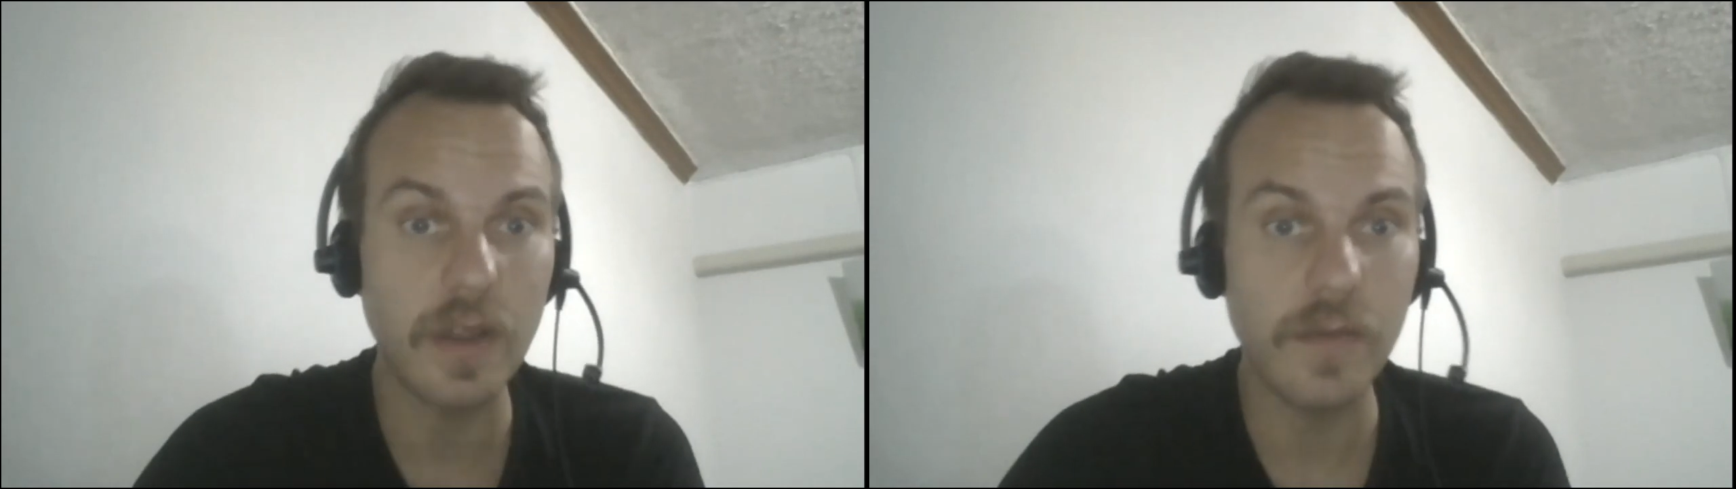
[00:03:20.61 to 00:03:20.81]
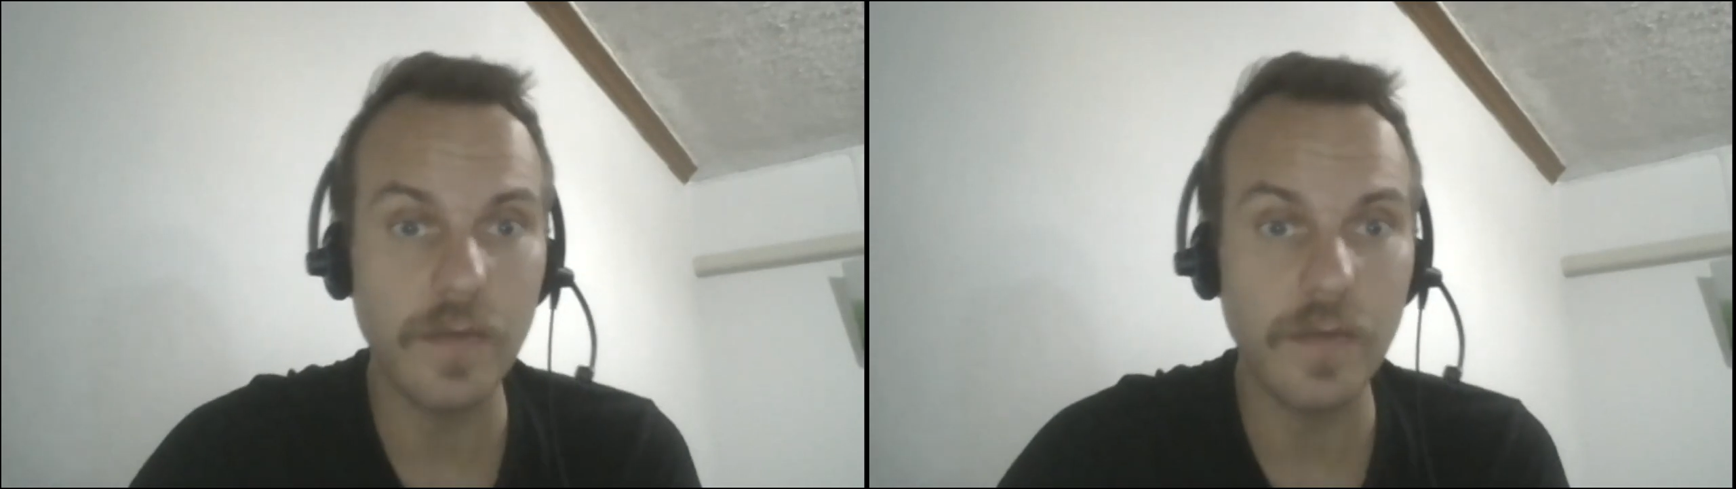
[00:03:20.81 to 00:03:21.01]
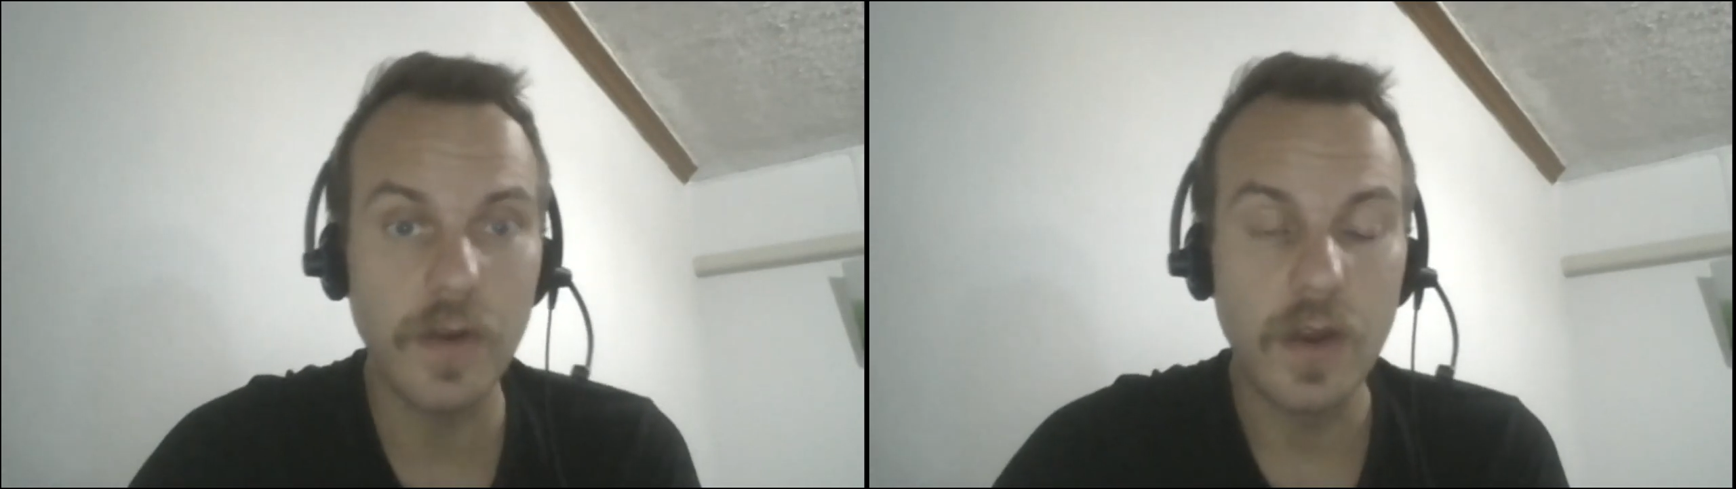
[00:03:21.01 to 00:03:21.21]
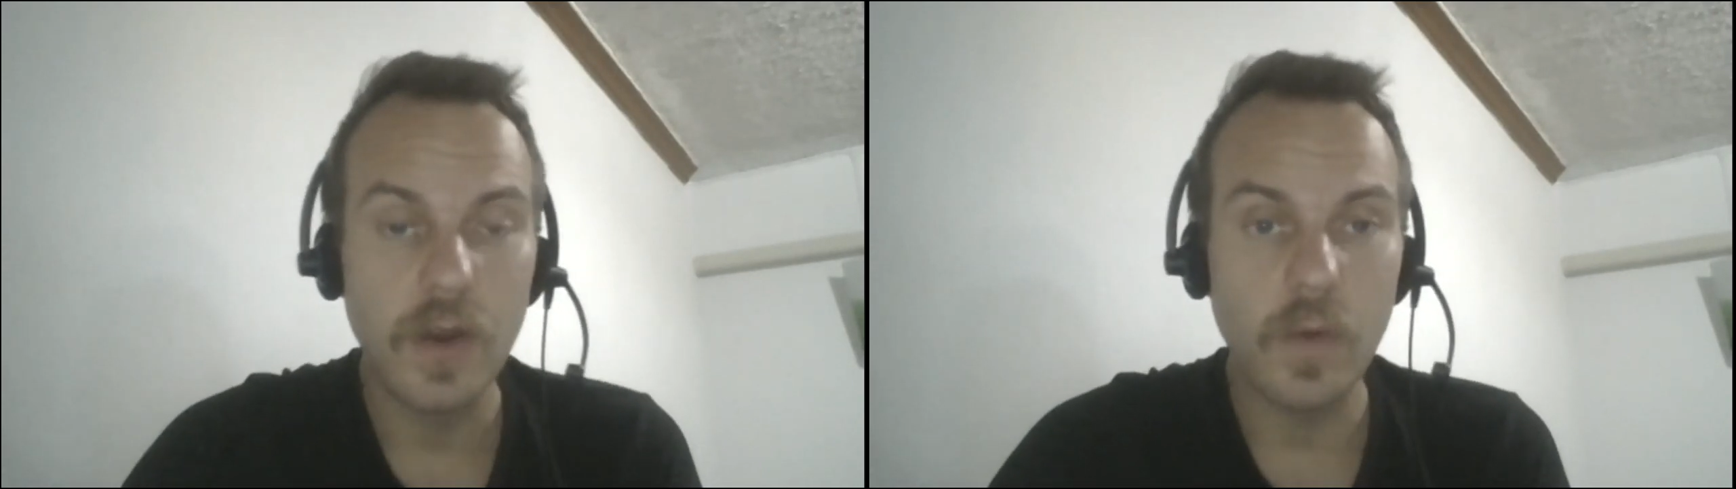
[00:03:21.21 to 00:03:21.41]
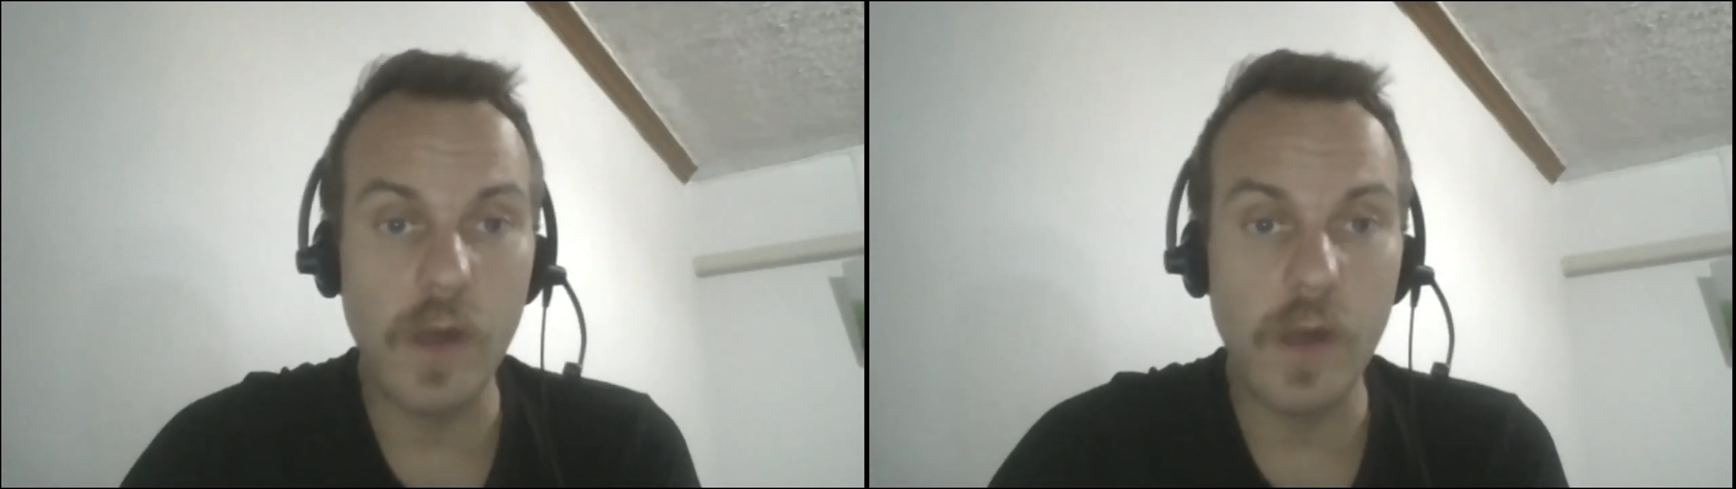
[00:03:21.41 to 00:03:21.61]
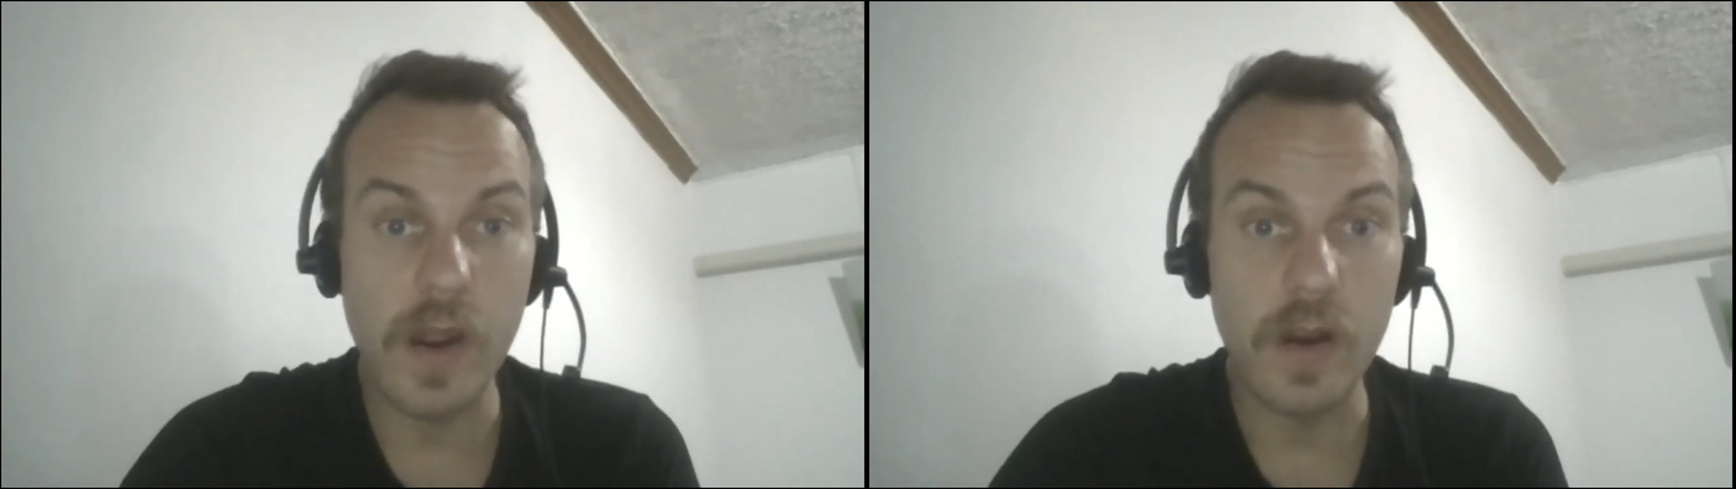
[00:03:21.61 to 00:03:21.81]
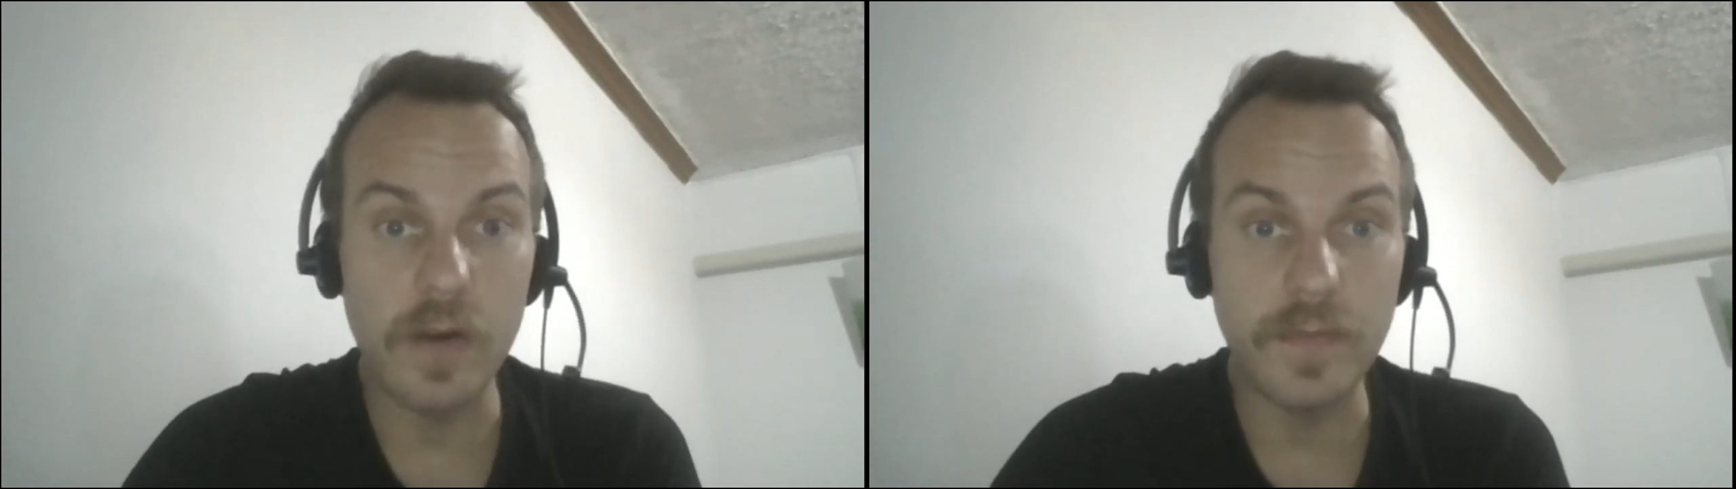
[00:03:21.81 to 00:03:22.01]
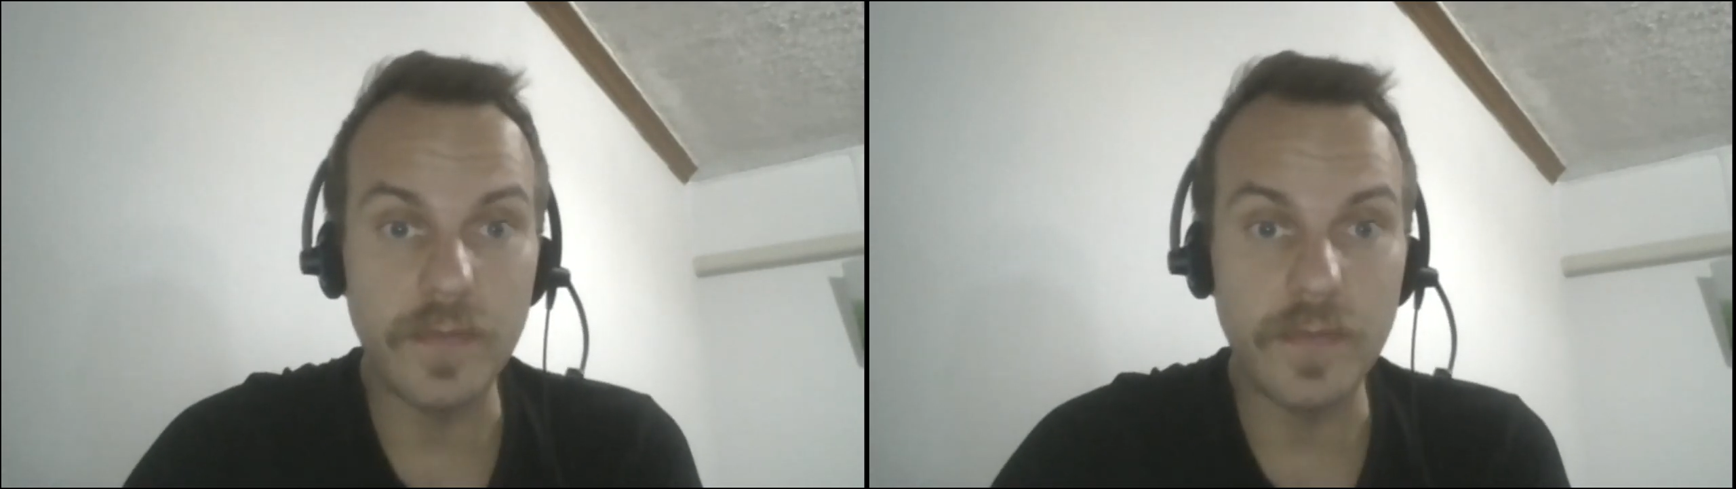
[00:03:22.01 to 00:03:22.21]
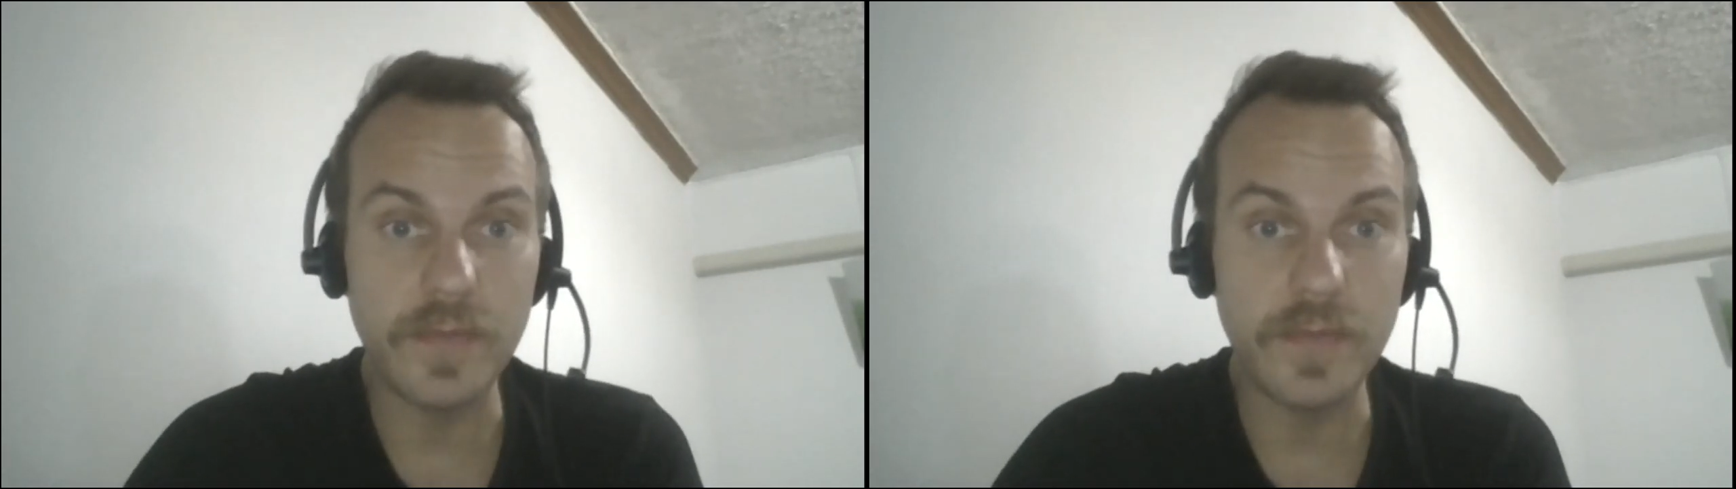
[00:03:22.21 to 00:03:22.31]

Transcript: live, where